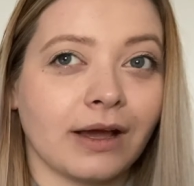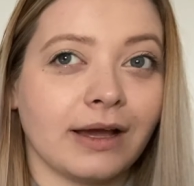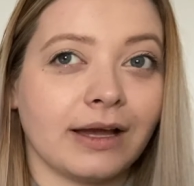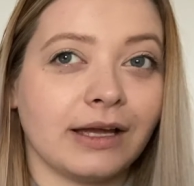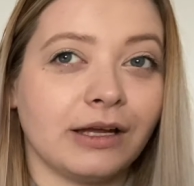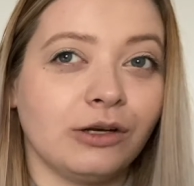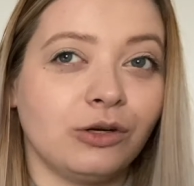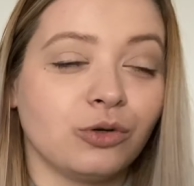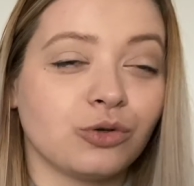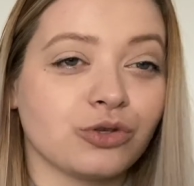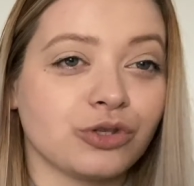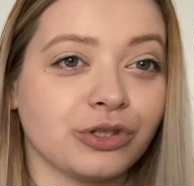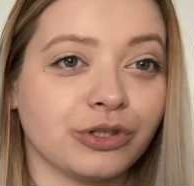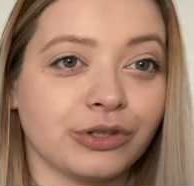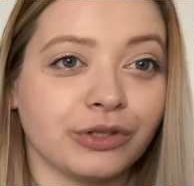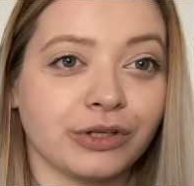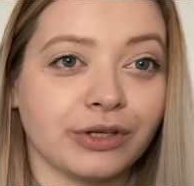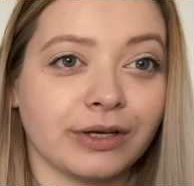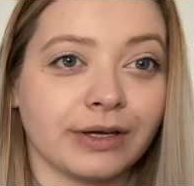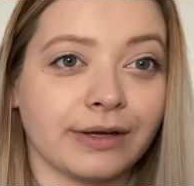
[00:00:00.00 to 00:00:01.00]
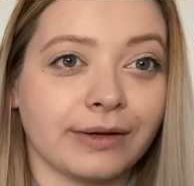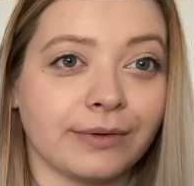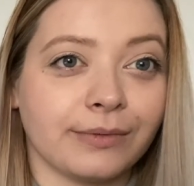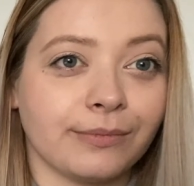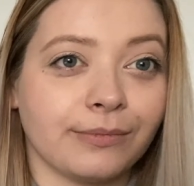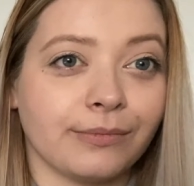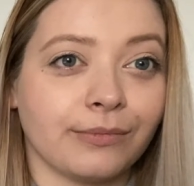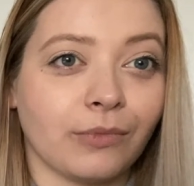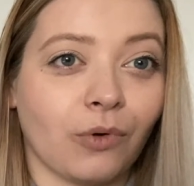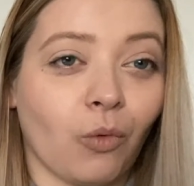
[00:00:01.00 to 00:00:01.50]
illusion
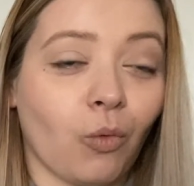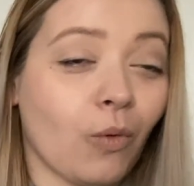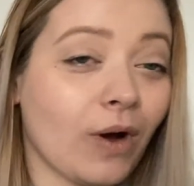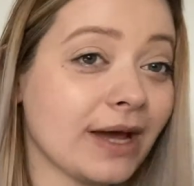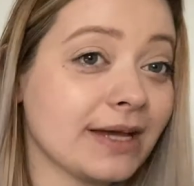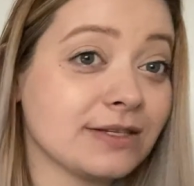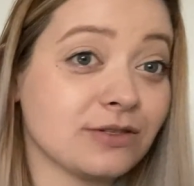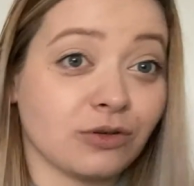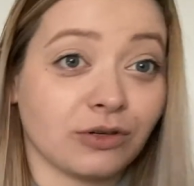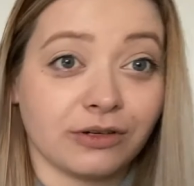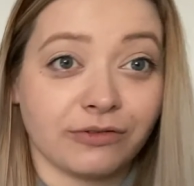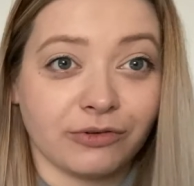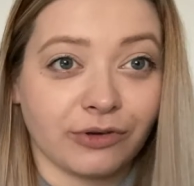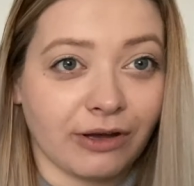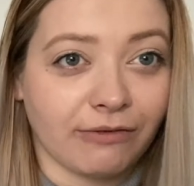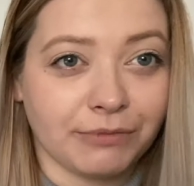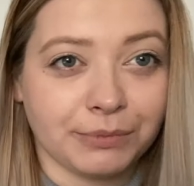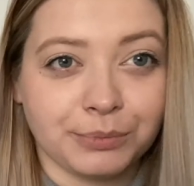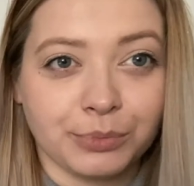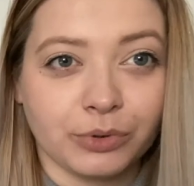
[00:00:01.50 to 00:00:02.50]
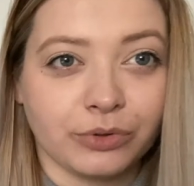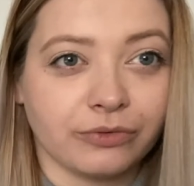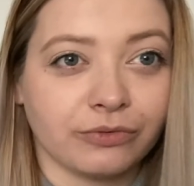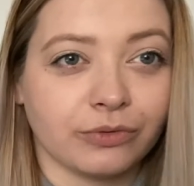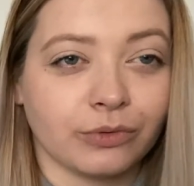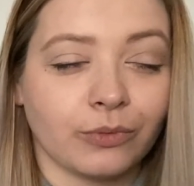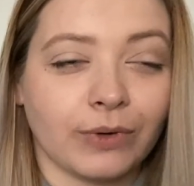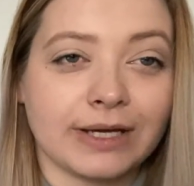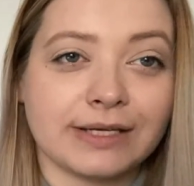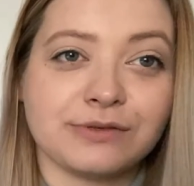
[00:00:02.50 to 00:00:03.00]
waist, or if you a
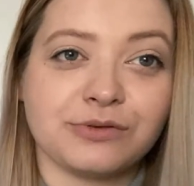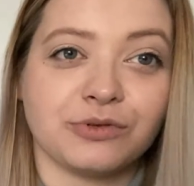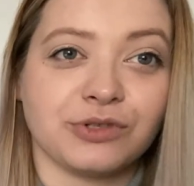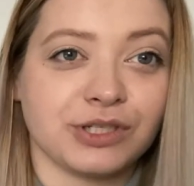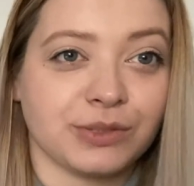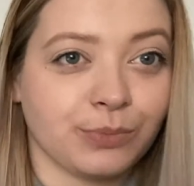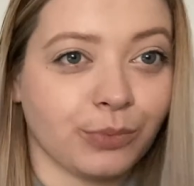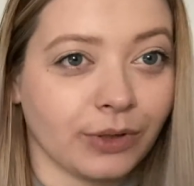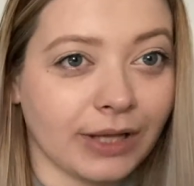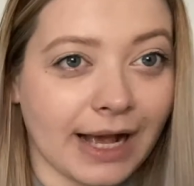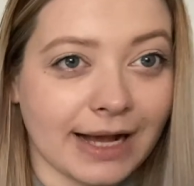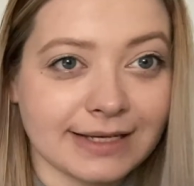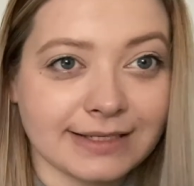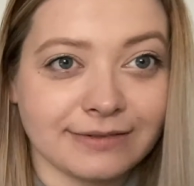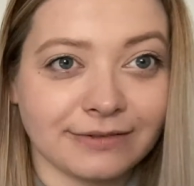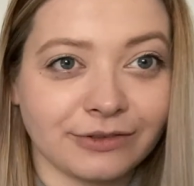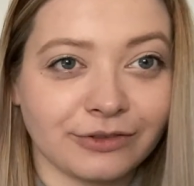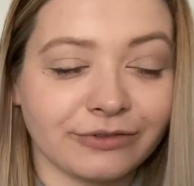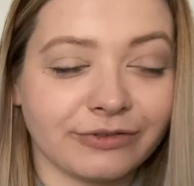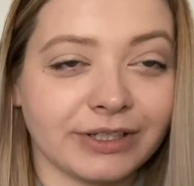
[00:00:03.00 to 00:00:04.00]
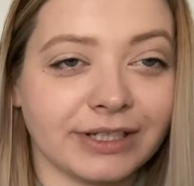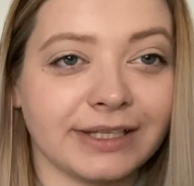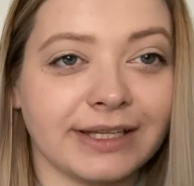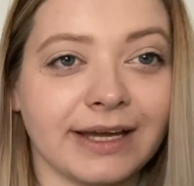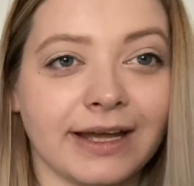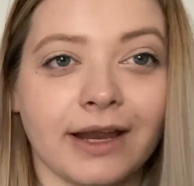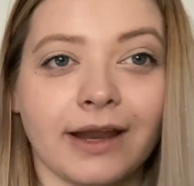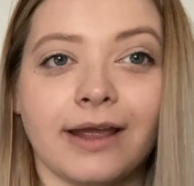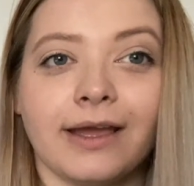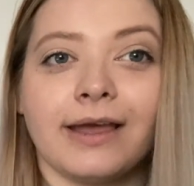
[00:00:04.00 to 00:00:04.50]
beautiful waist, you just put accent over
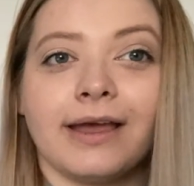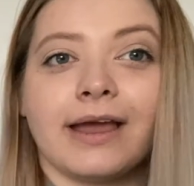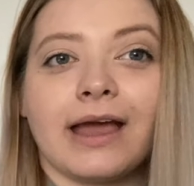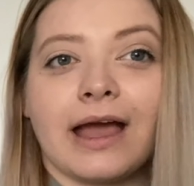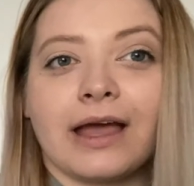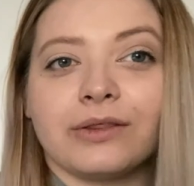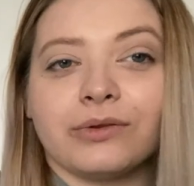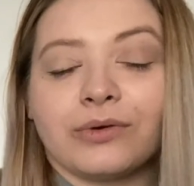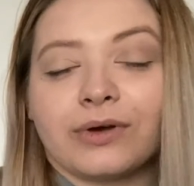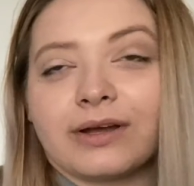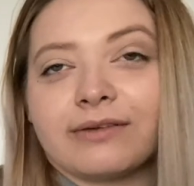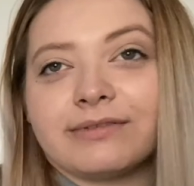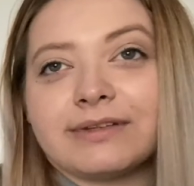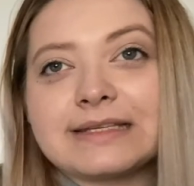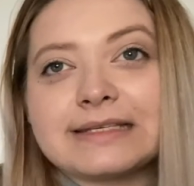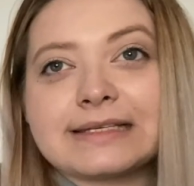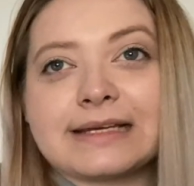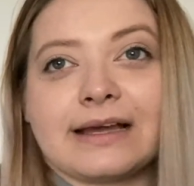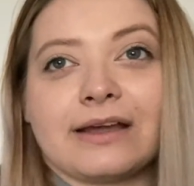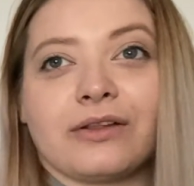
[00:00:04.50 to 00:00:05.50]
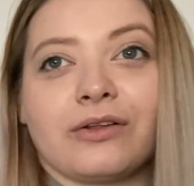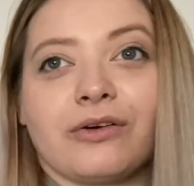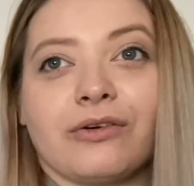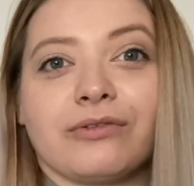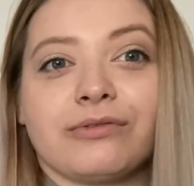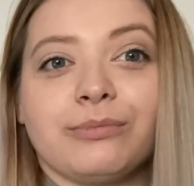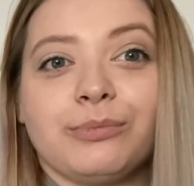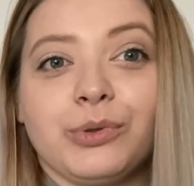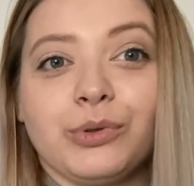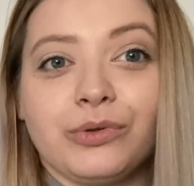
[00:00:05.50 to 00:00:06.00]
there and you have this kind
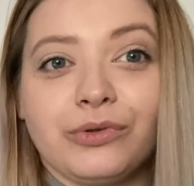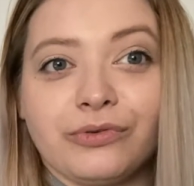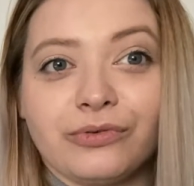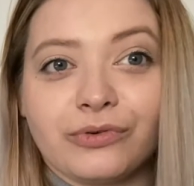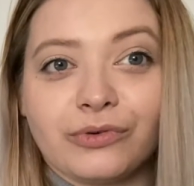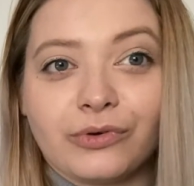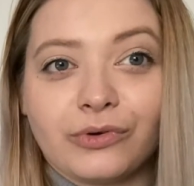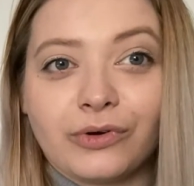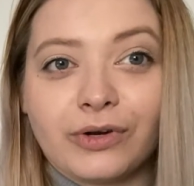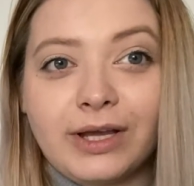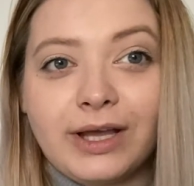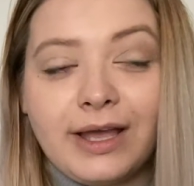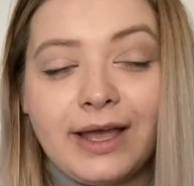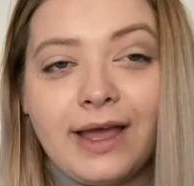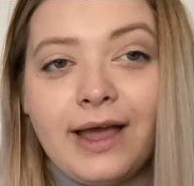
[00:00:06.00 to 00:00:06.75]
of beautiful